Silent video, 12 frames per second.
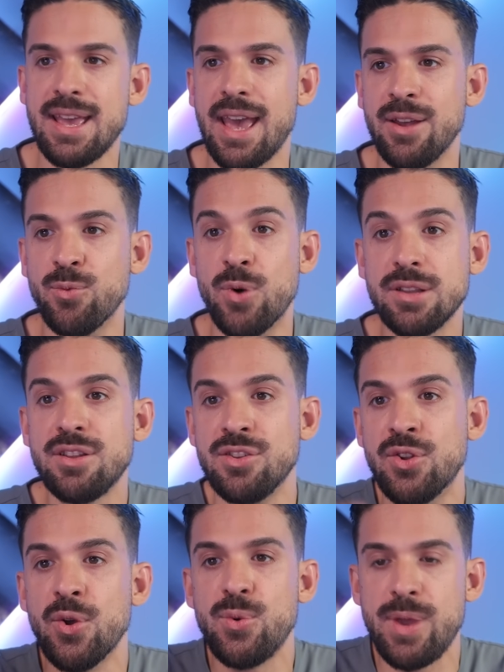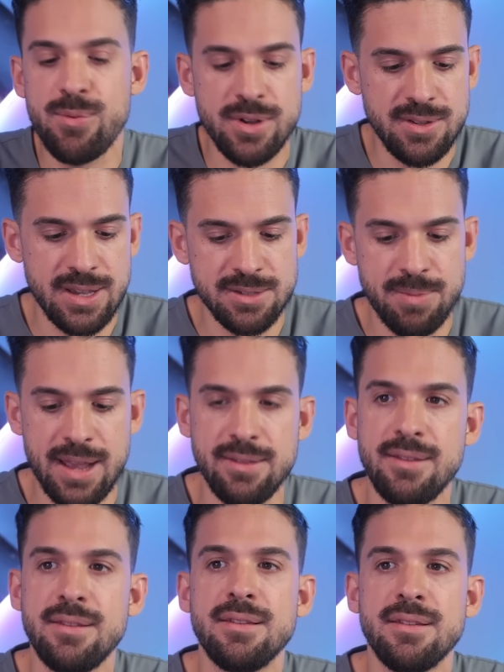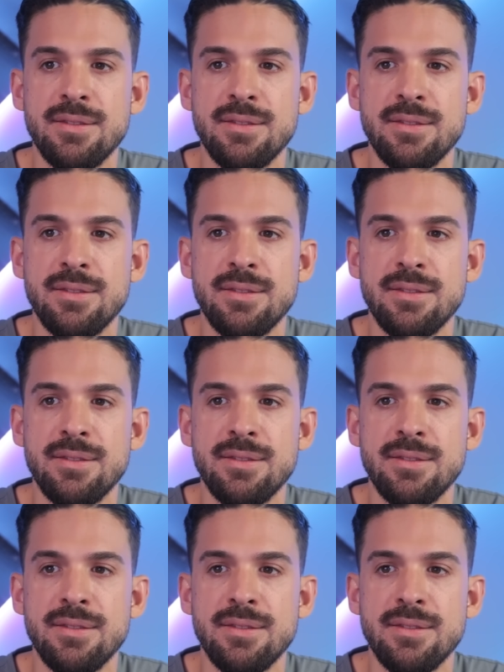And what do we want to expand?